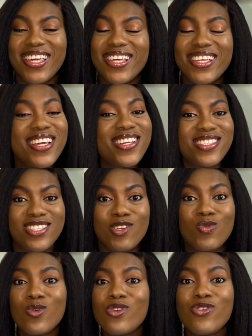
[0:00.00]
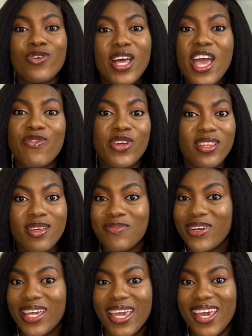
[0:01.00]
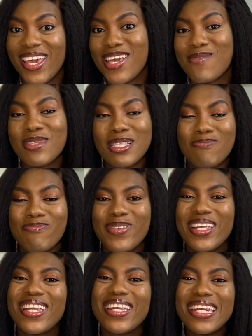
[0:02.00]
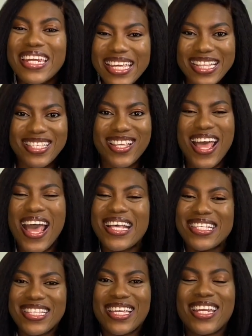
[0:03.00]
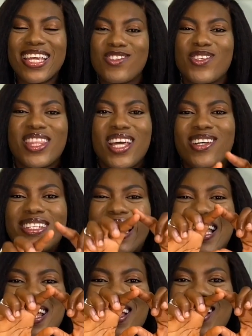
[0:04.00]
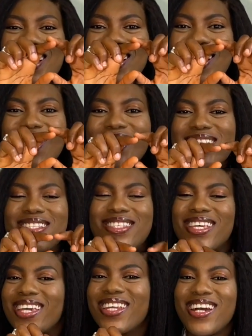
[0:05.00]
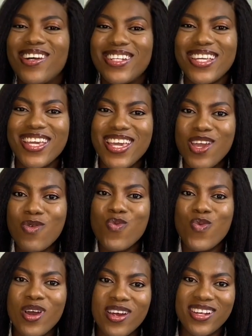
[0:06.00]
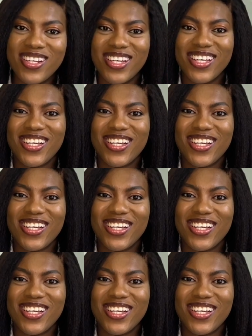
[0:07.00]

Yes, you won't know everything, but here I am spilling it as it is without taking out a word.